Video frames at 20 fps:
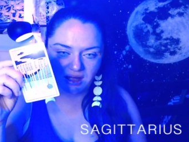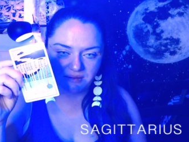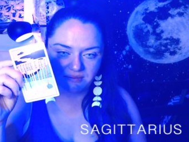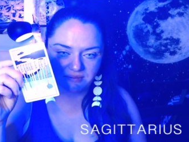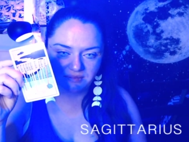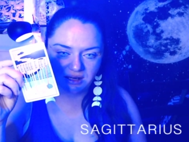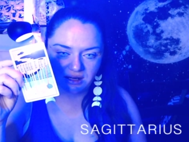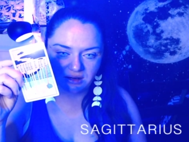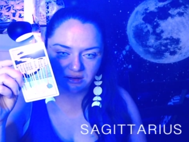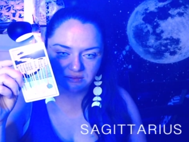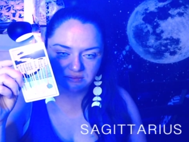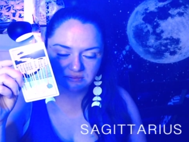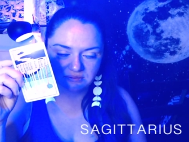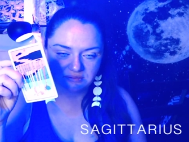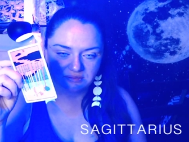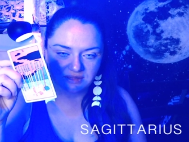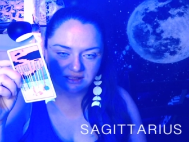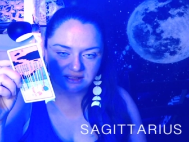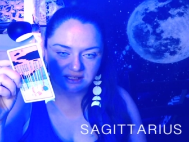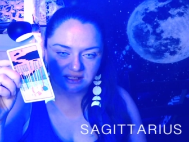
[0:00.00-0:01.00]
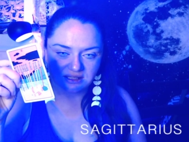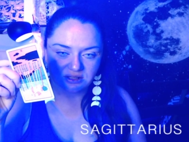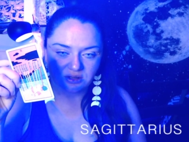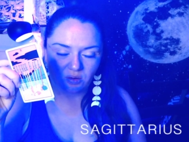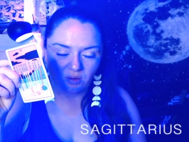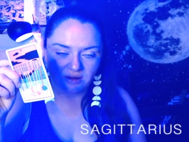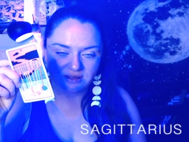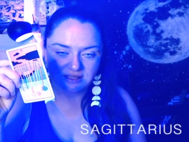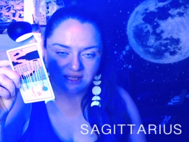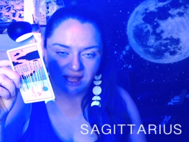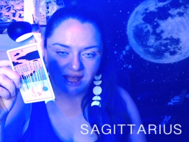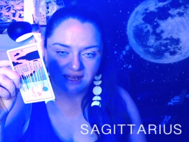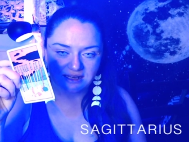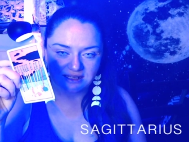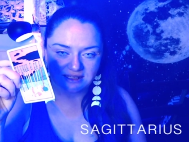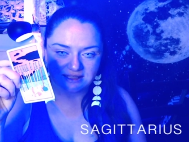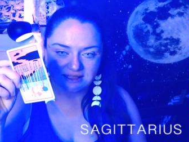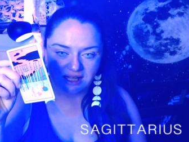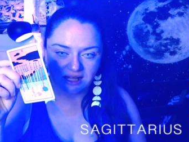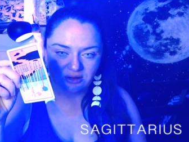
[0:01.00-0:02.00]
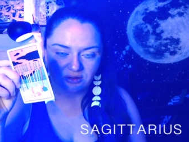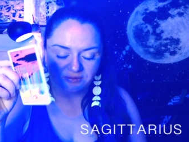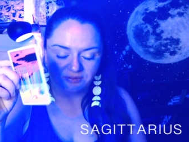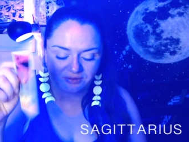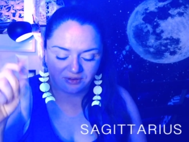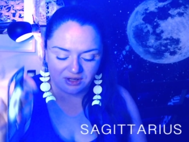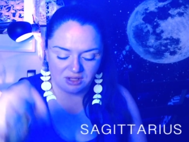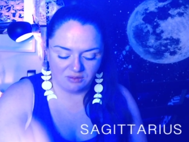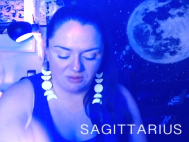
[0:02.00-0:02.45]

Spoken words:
you know, this is going to end a cycle for you.